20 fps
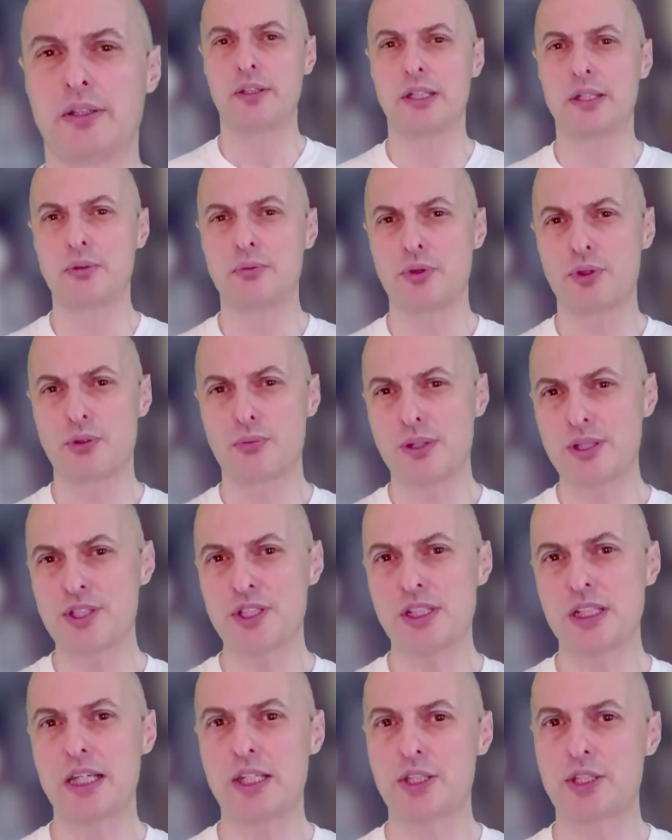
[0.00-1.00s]
Now, the
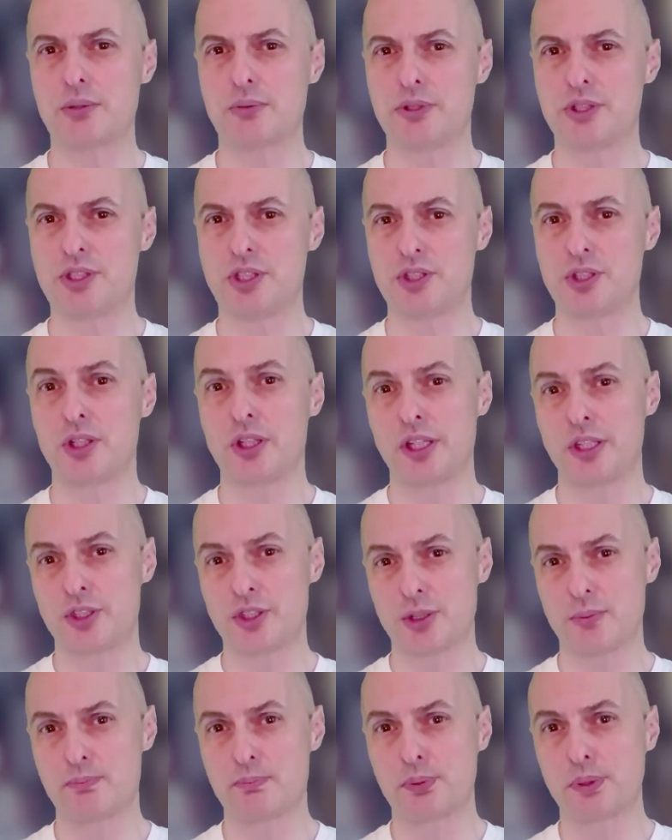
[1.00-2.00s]
resonator is designed
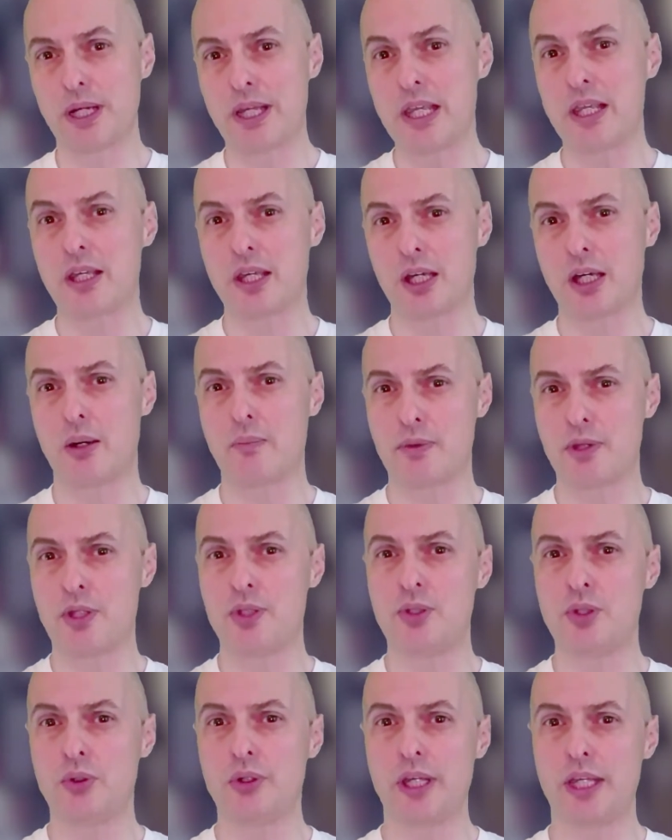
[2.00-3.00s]
to break up the
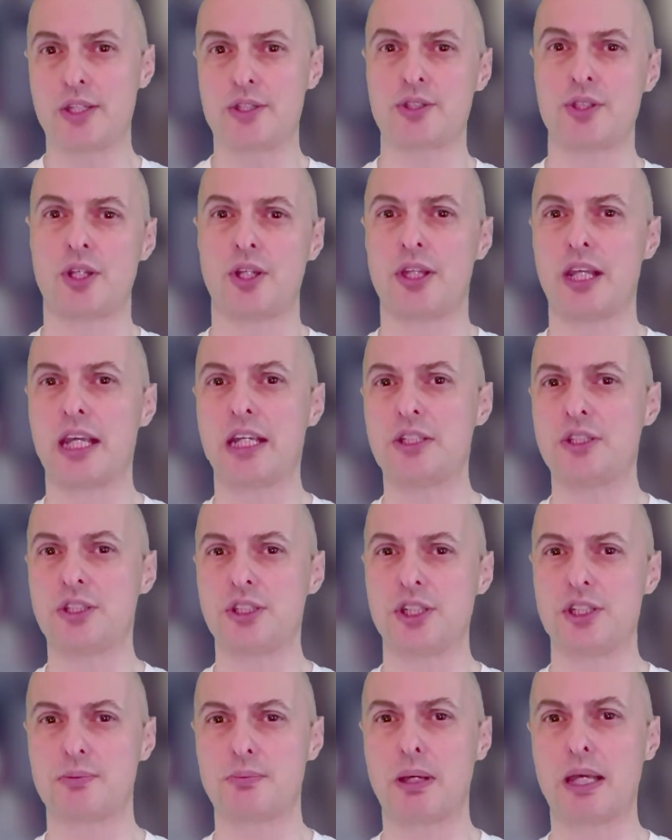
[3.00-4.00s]
noise that the
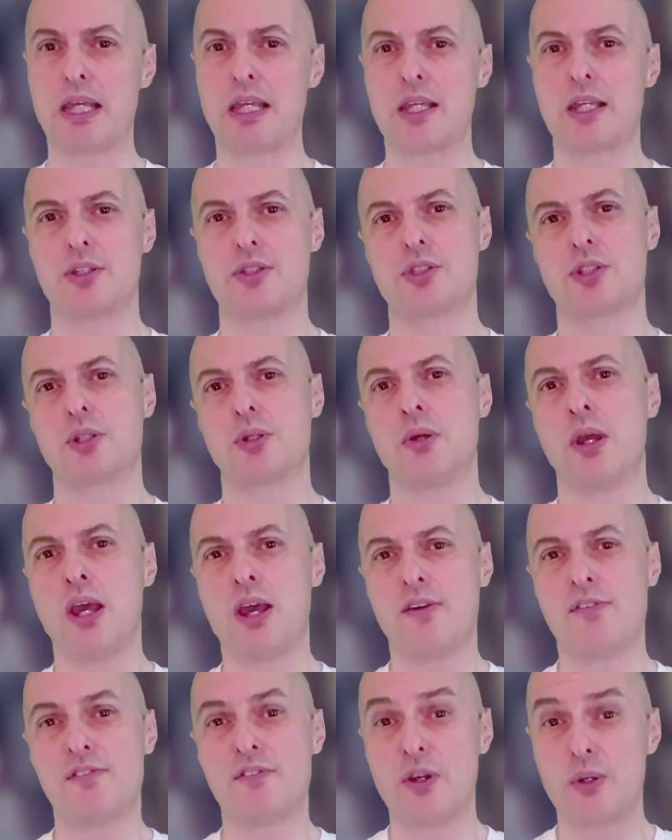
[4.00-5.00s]
engine is making to
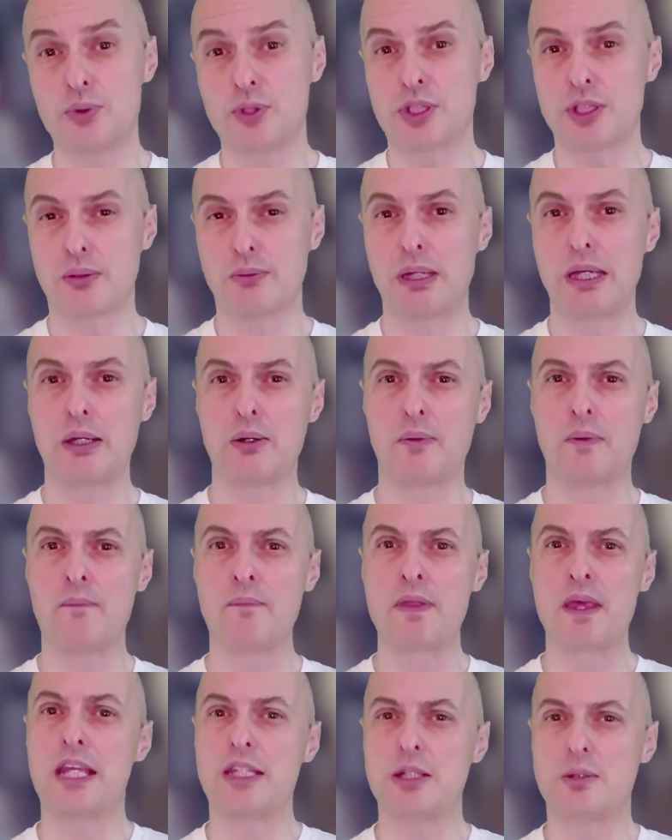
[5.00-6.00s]
filter out
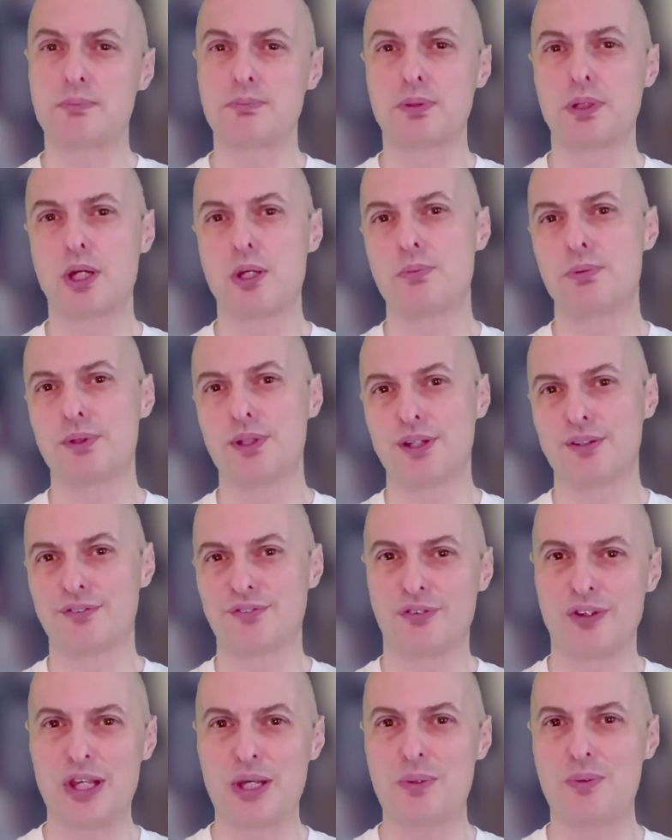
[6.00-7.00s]
inappropriate
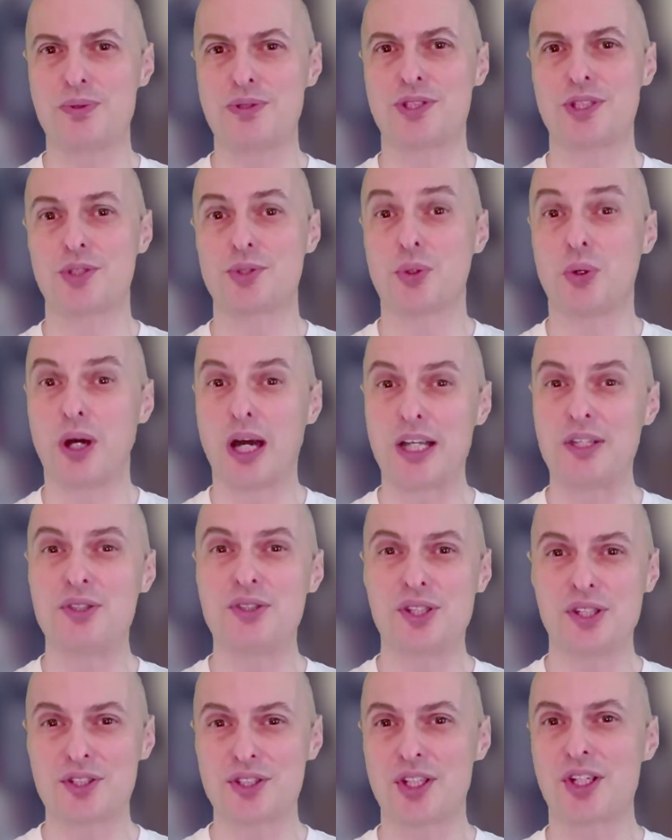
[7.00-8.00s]
frequencies or
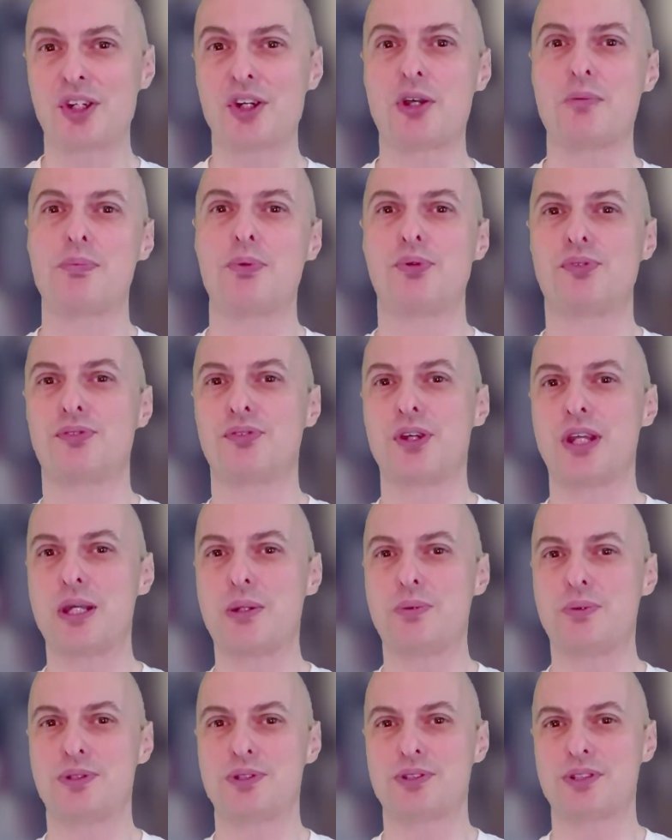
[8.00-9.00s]
undesirable
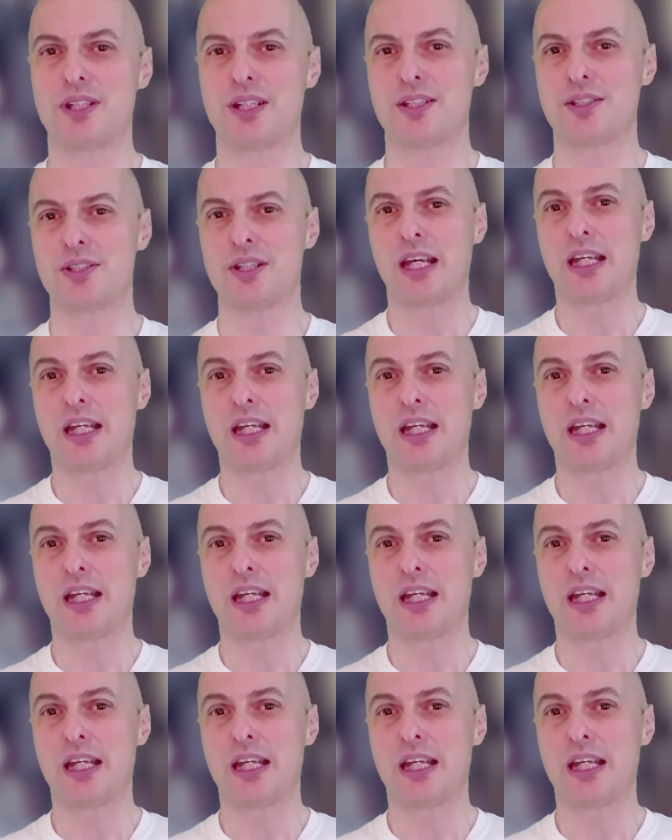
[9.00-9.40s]
frequencies.